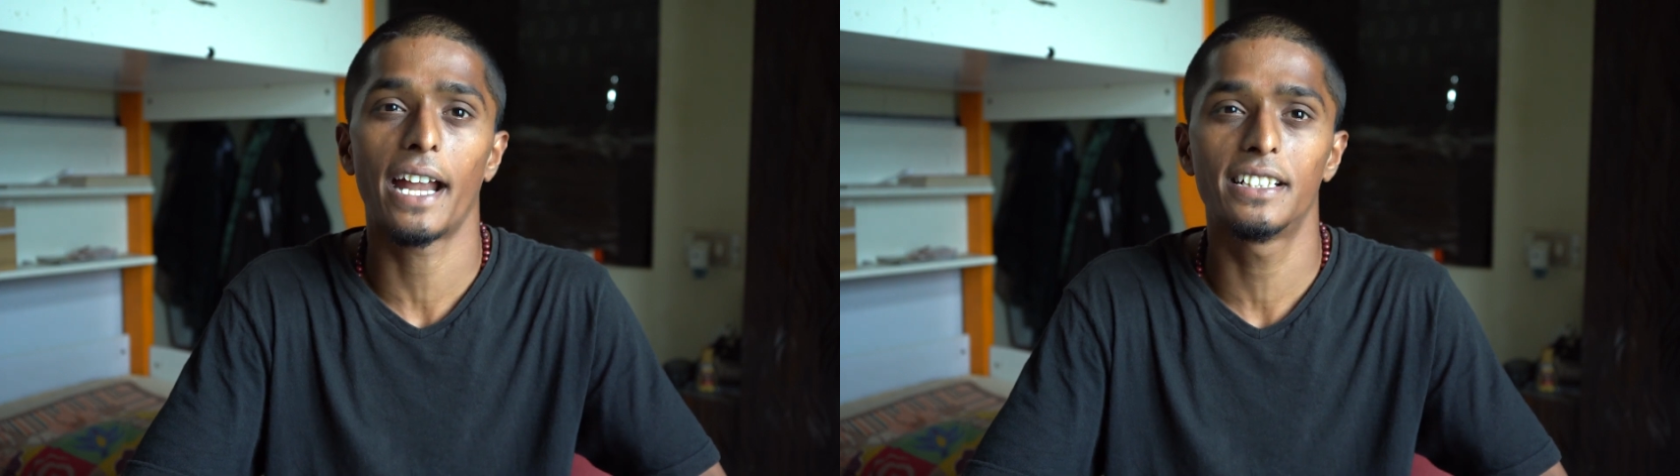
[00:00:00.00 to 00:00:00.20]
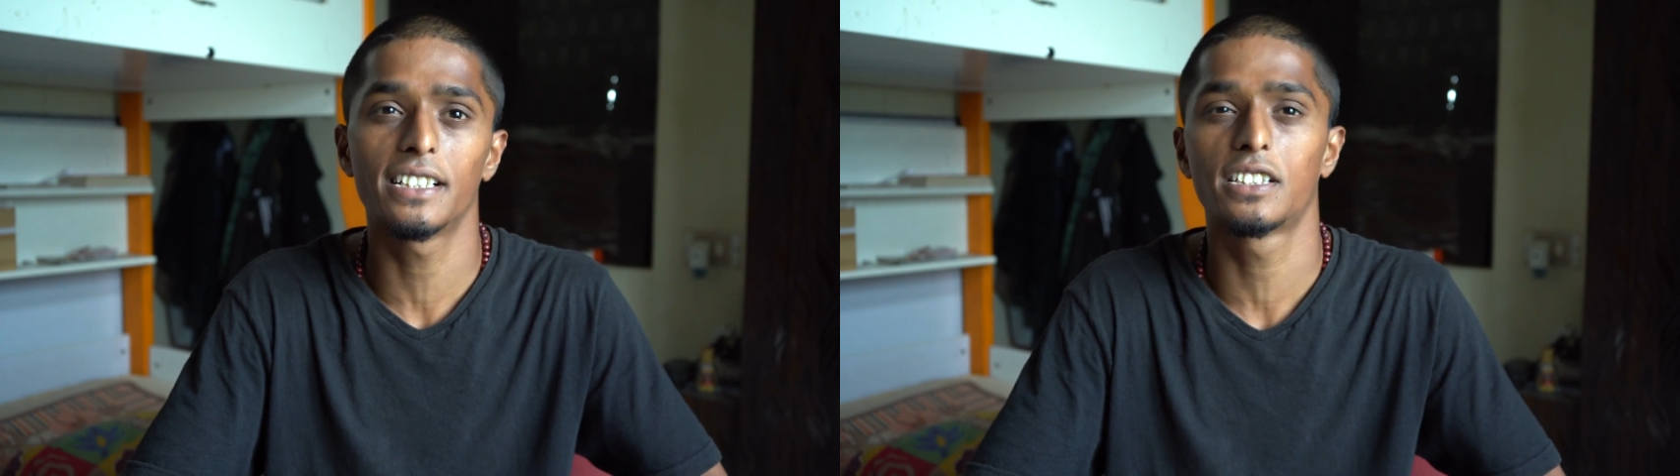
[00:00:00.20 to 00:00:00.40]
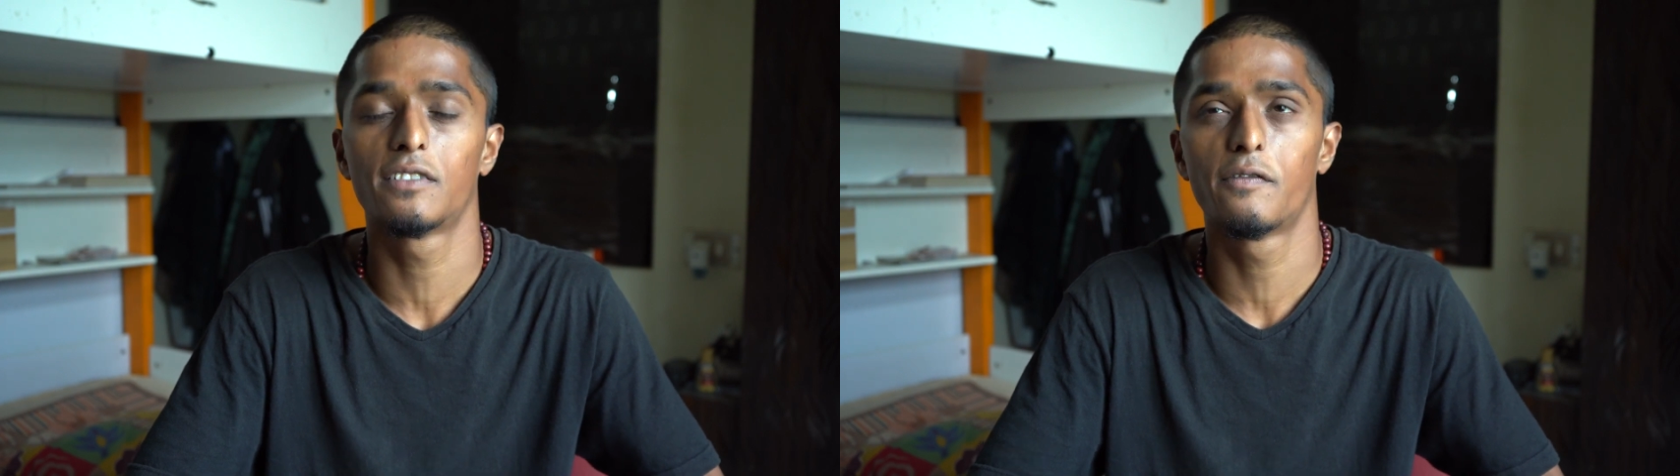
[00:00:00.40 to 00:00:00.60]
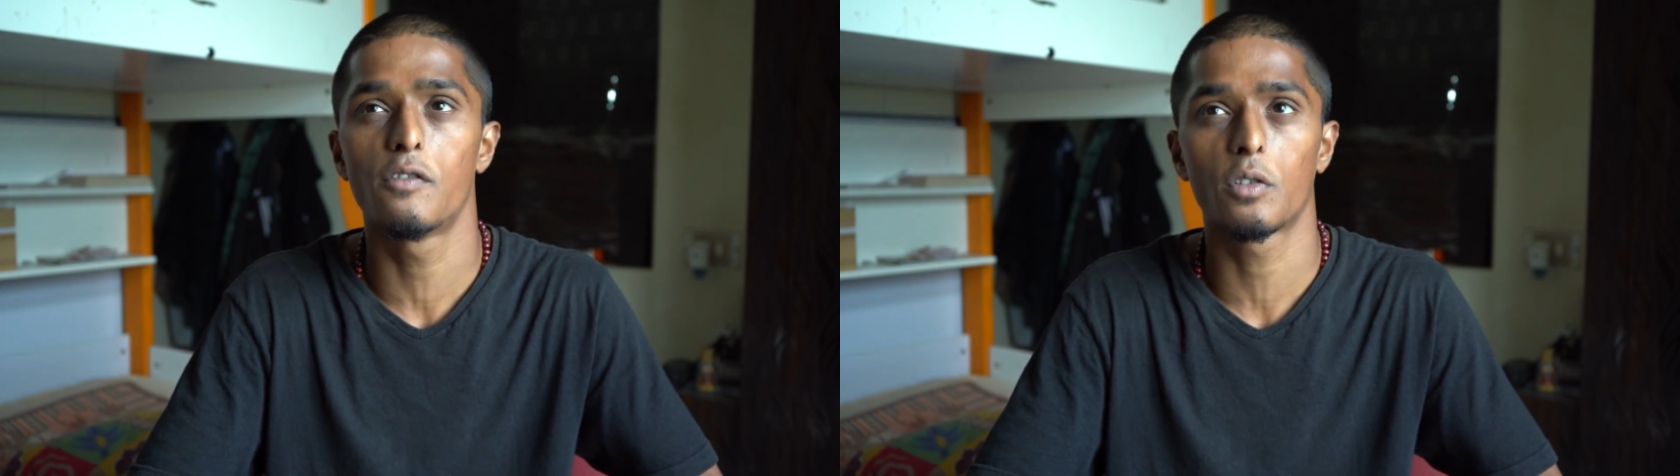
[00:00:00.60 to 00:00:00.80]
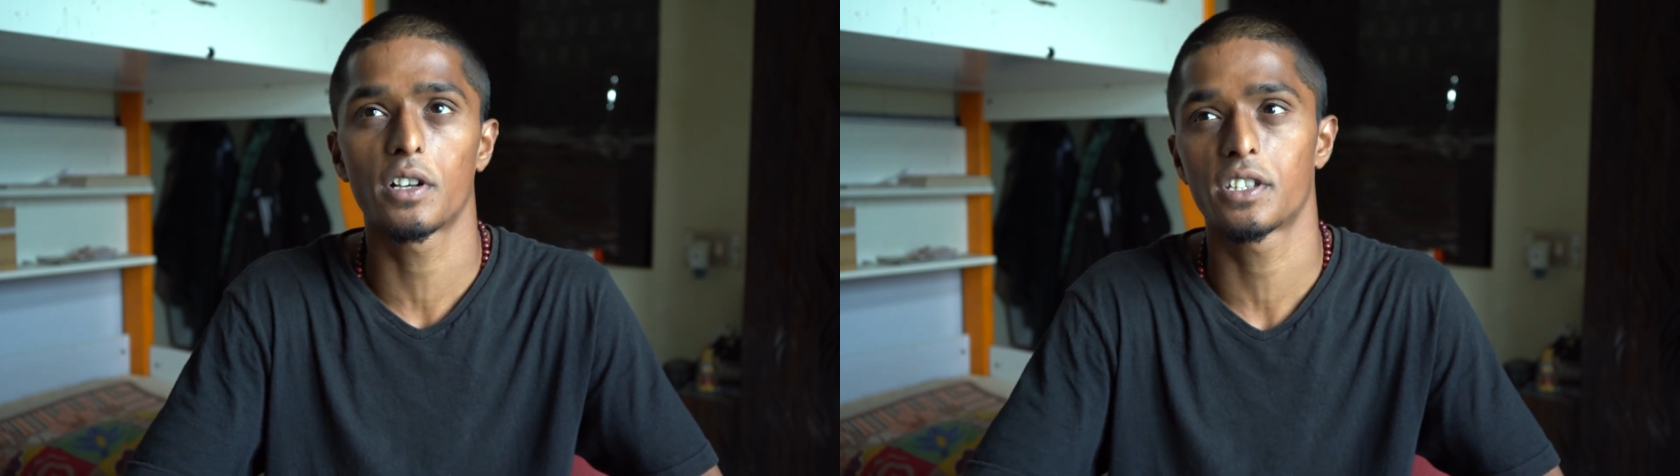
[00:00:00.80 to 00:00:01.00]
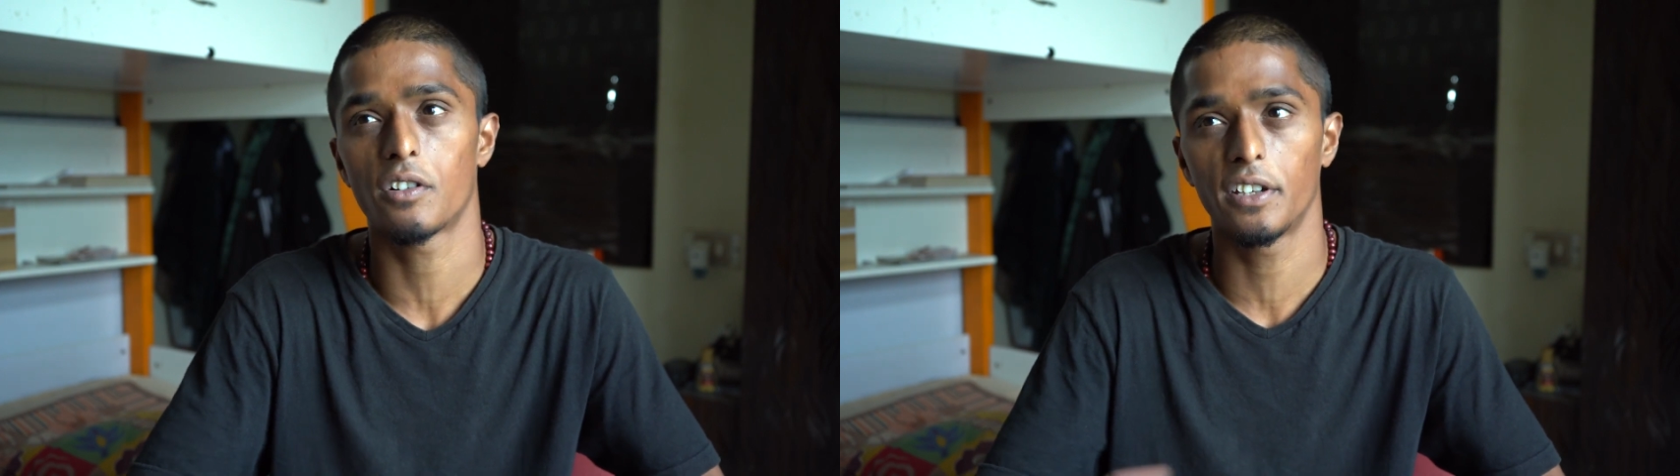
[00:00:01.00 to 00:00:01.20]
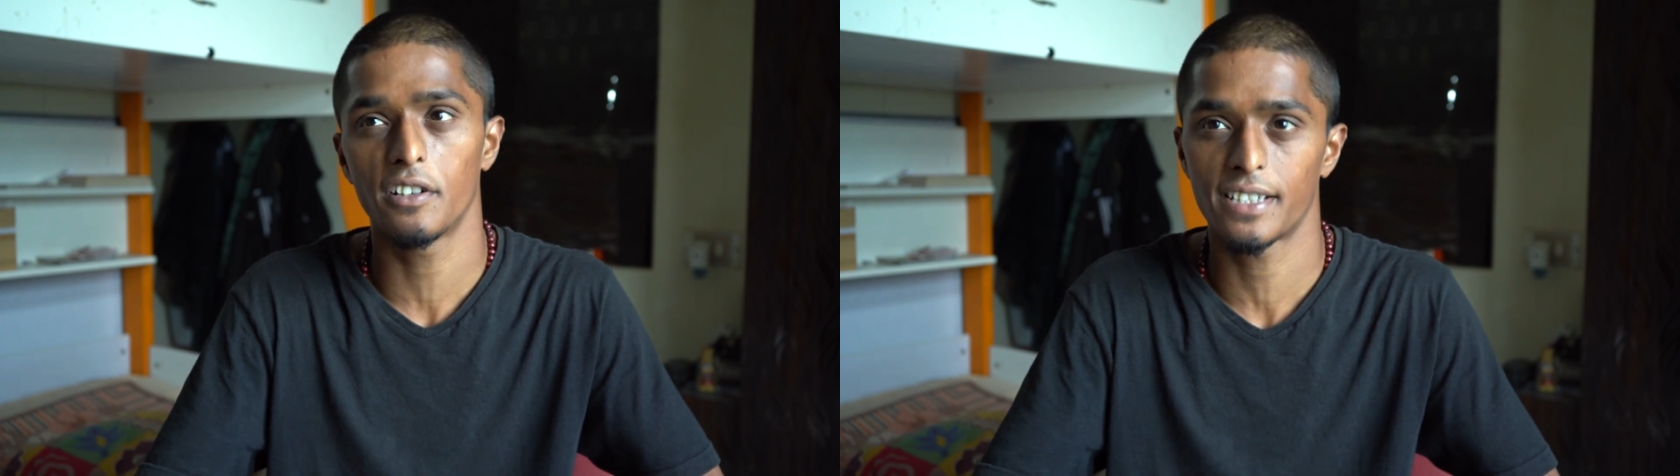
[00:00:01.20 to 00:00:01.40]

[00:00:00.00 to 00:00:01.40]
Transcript: adjust focus on your